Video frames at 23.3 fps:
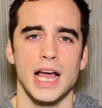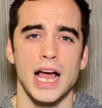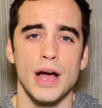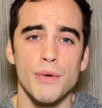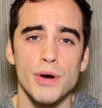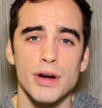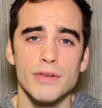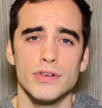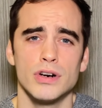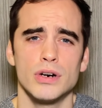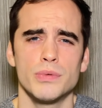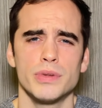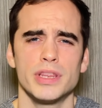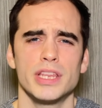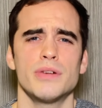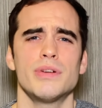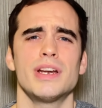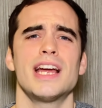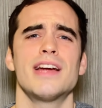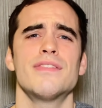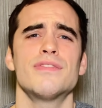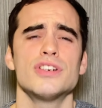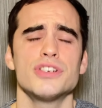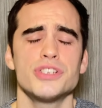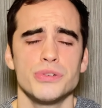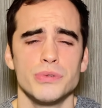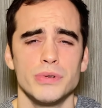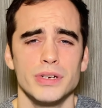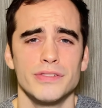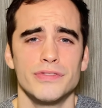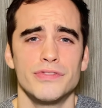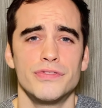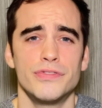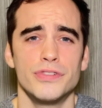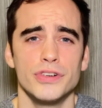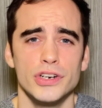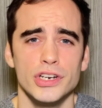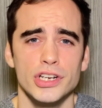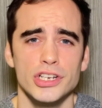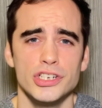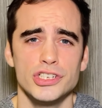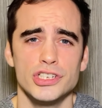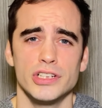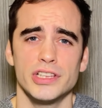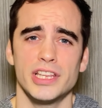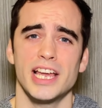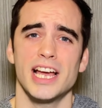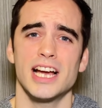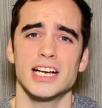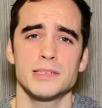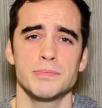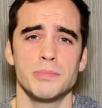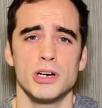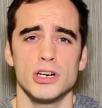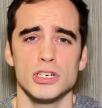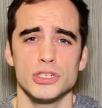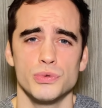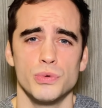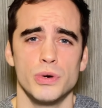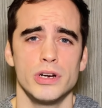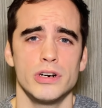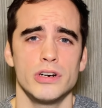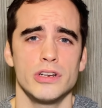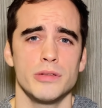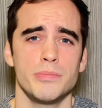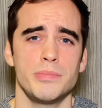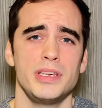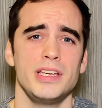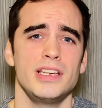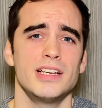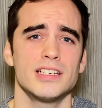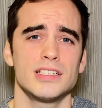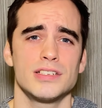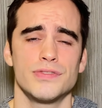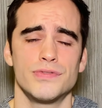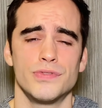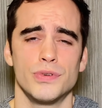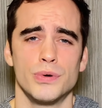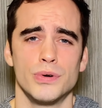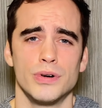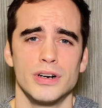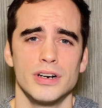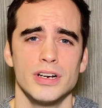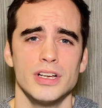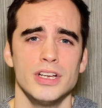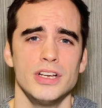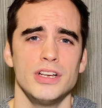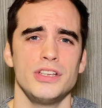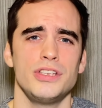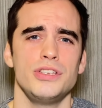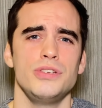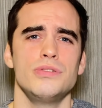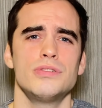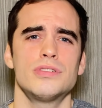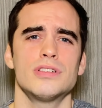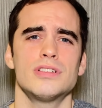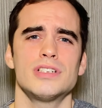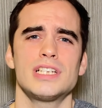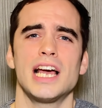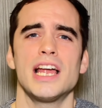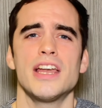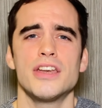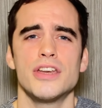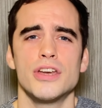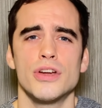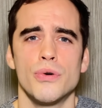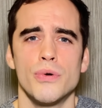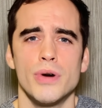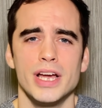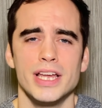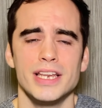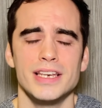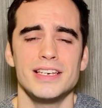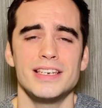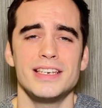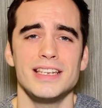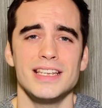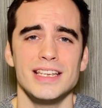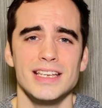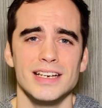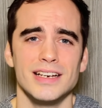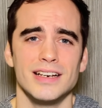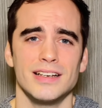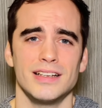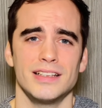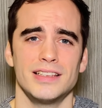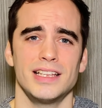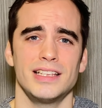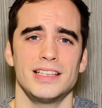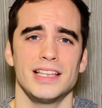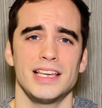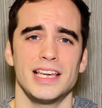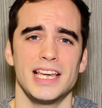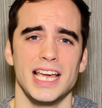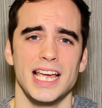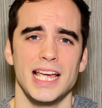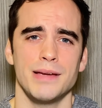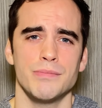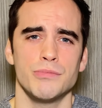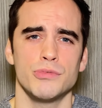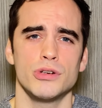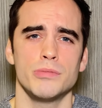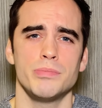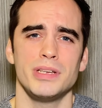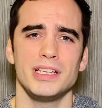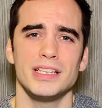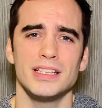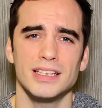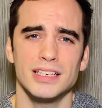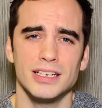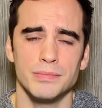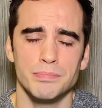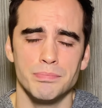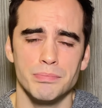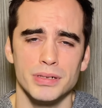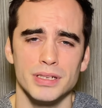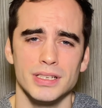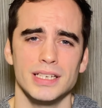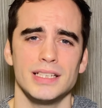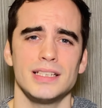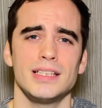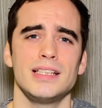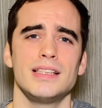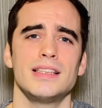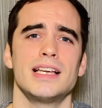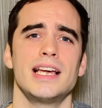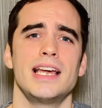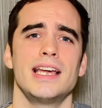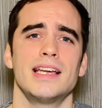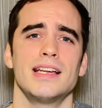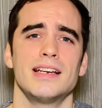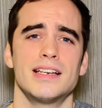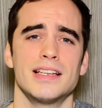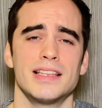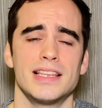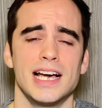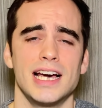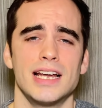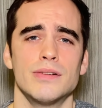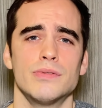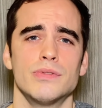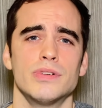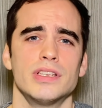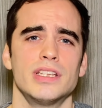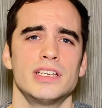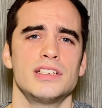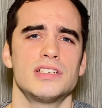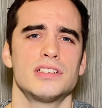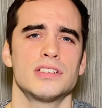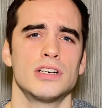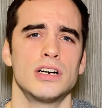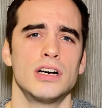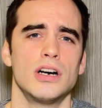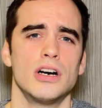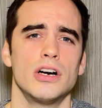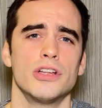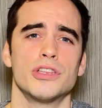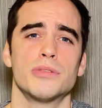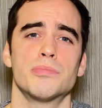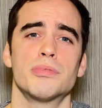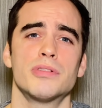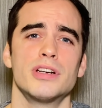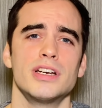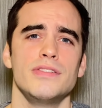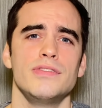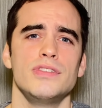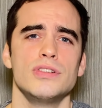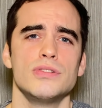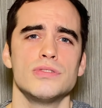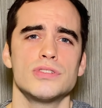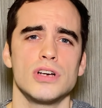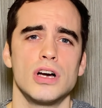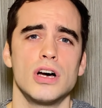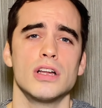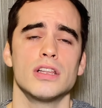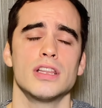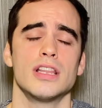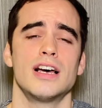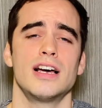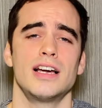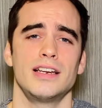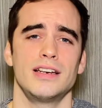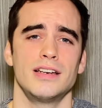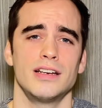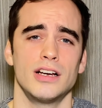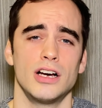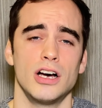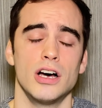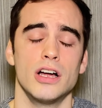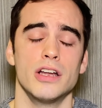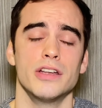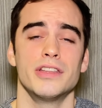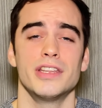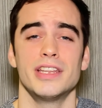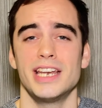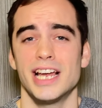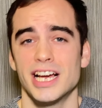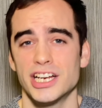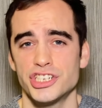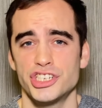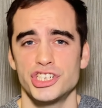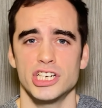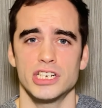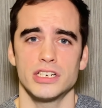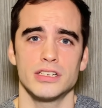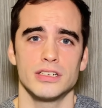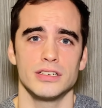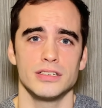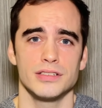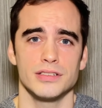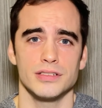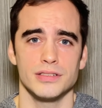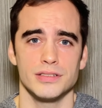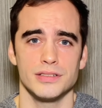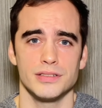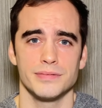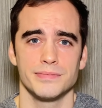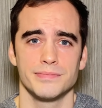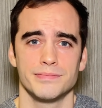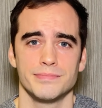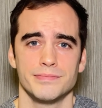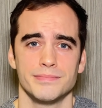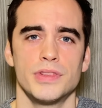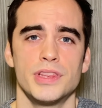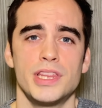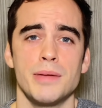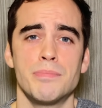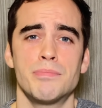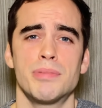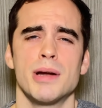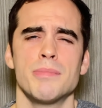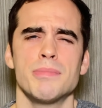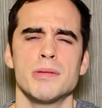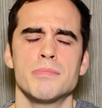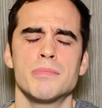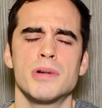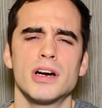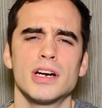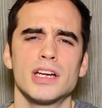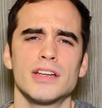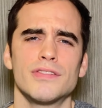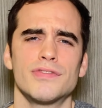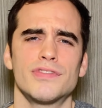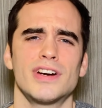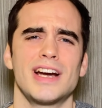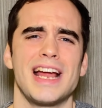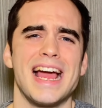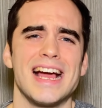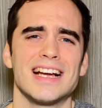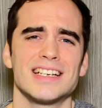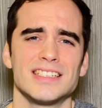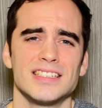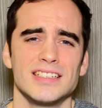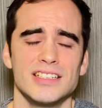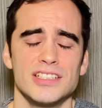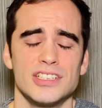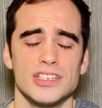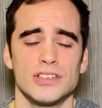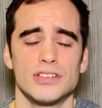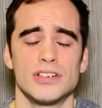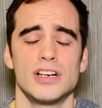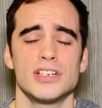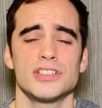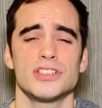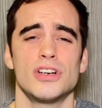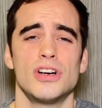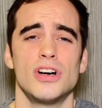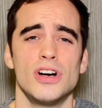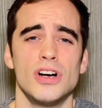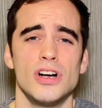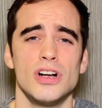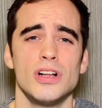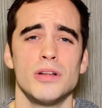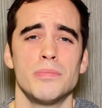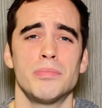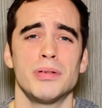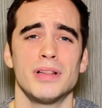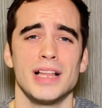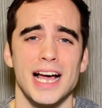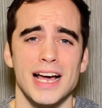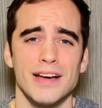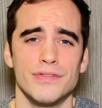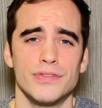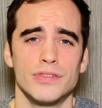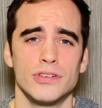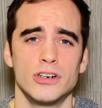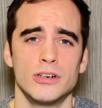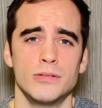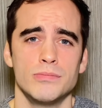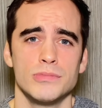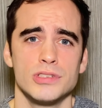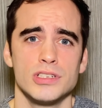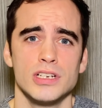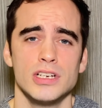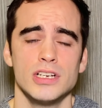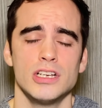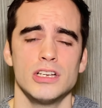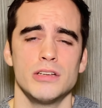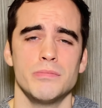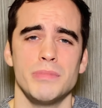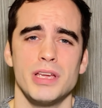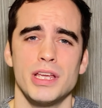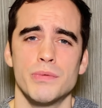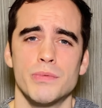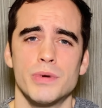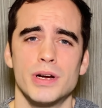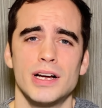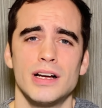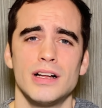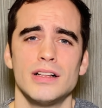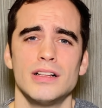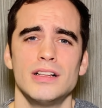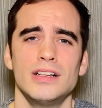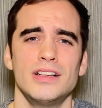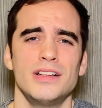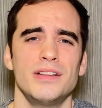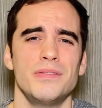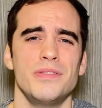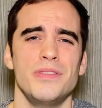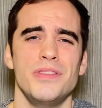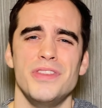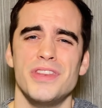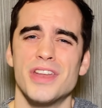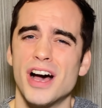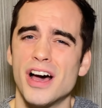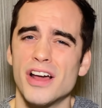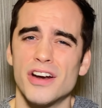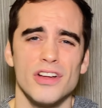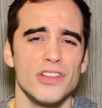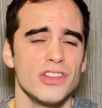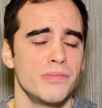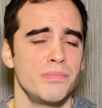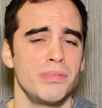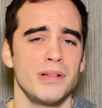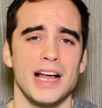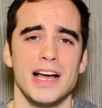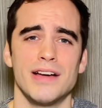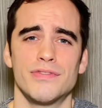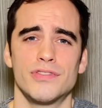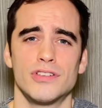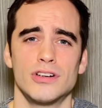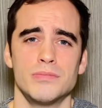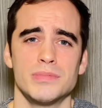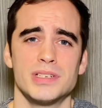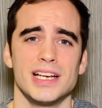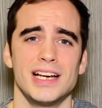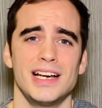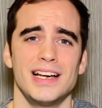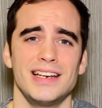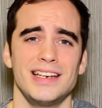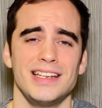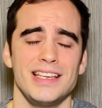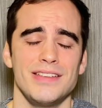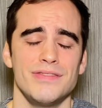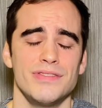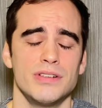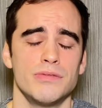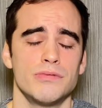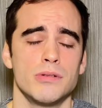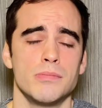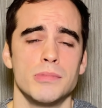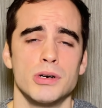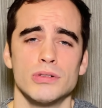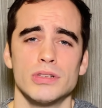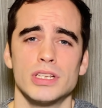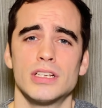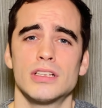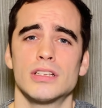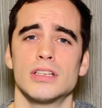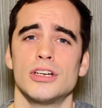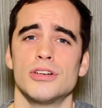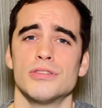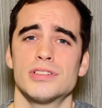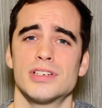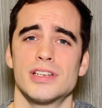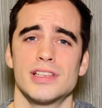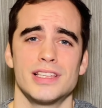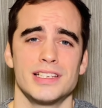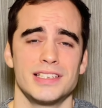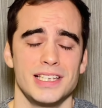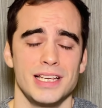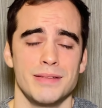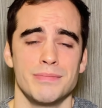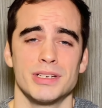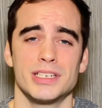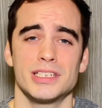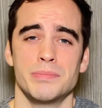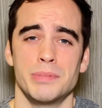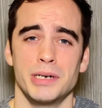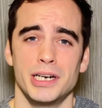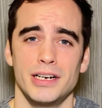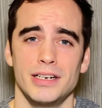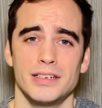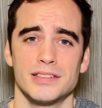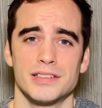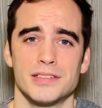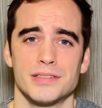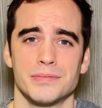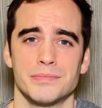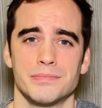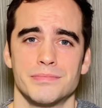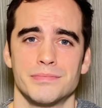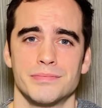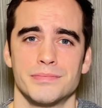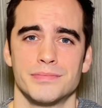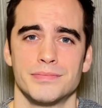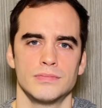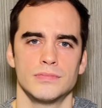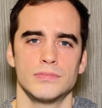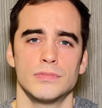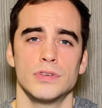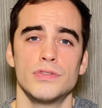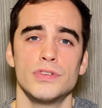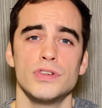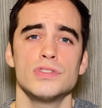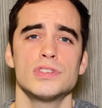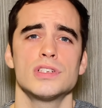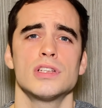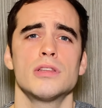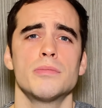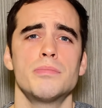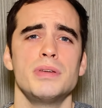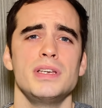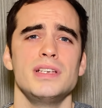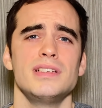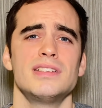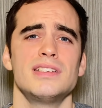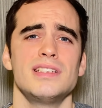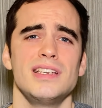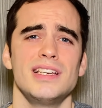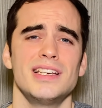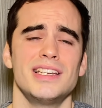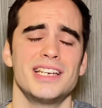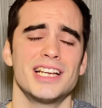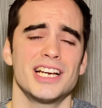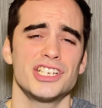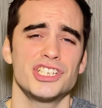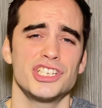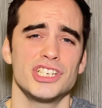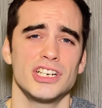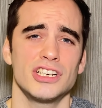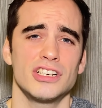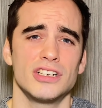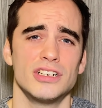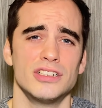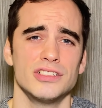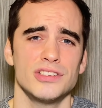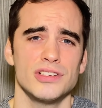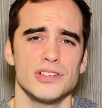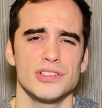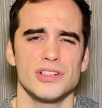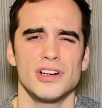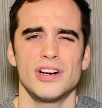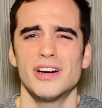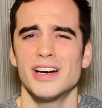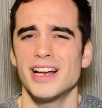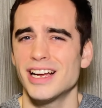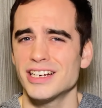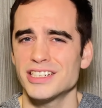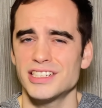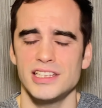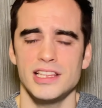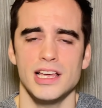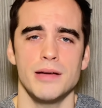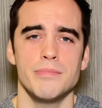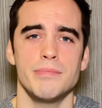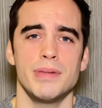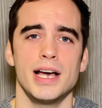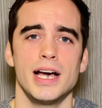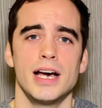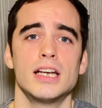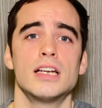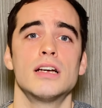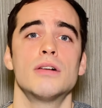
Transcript: However, without ever showing footage on the Xbox One or the PS4, users had no idea that the game would be completely lagging to that of what they saw on the previews online on the next-gen consoles. They prepped the market for excellence across all platforms. Meanwhile, not all the platforms had even remotely close to the same experience. Reviews on the PC and next-gen consoles aren't actually that bad.